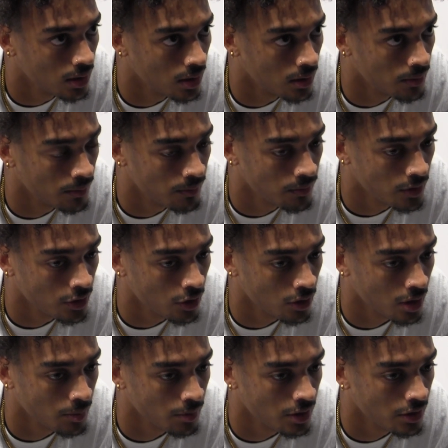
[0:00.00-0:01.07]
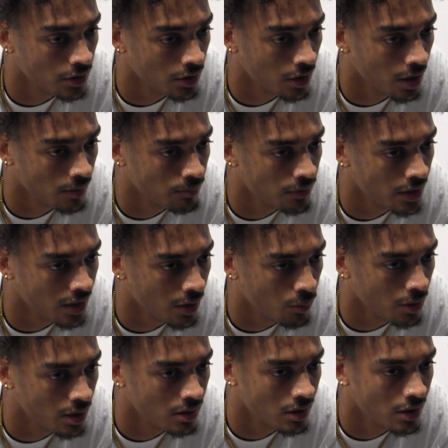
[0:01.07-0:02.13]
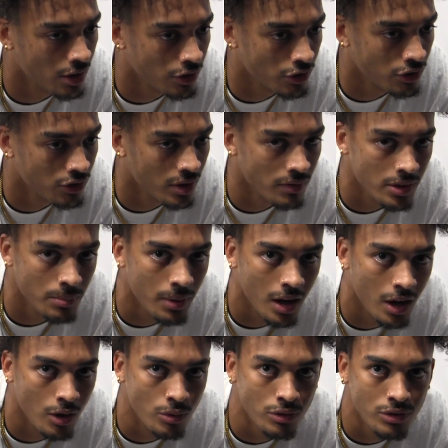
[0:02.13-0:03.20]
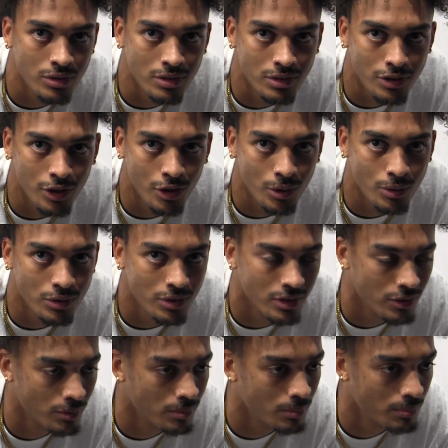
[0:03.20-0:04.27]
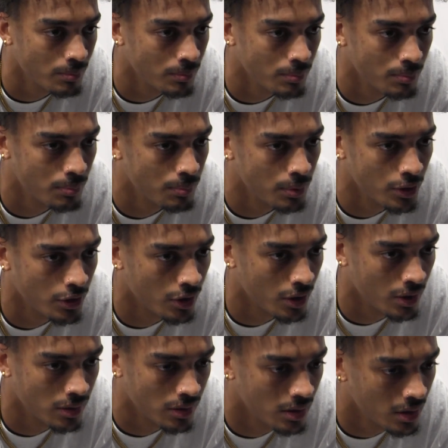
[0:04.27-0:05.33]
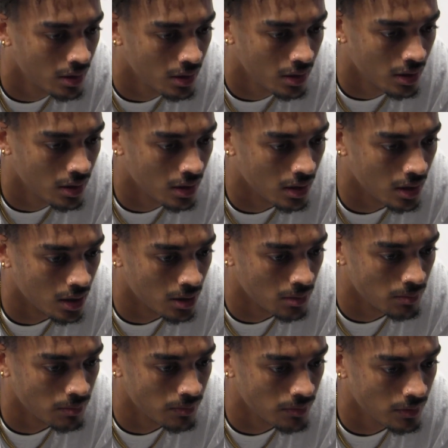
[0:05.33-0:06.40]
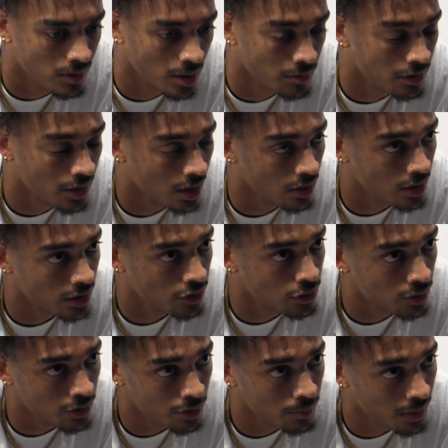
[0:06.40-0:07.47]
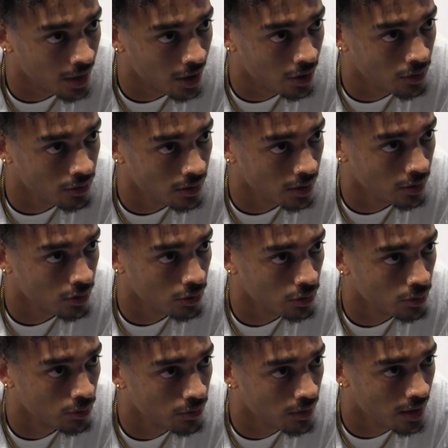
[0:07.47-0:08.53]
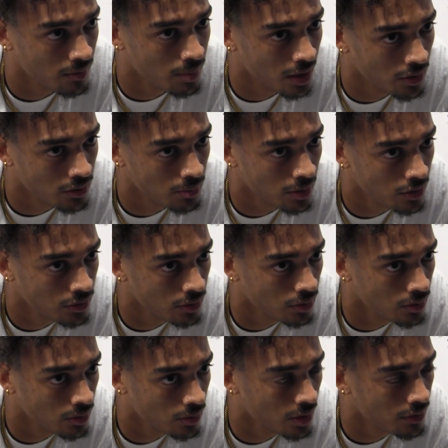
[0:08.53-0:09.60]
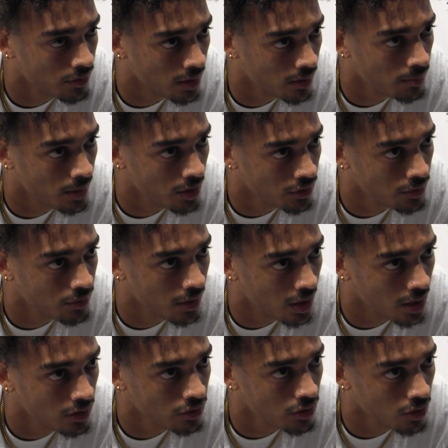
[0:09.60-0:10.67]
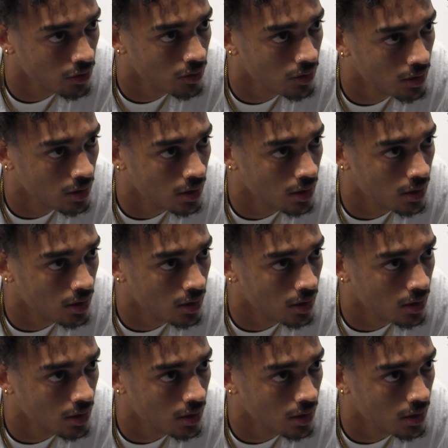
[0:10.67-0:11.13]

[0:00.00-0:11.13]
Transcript: coming in here, I think I weighed 170 pounds, and put on up to now like 200 pounds. I grew 5 pounds of muscle and around 5 pounds of fat. So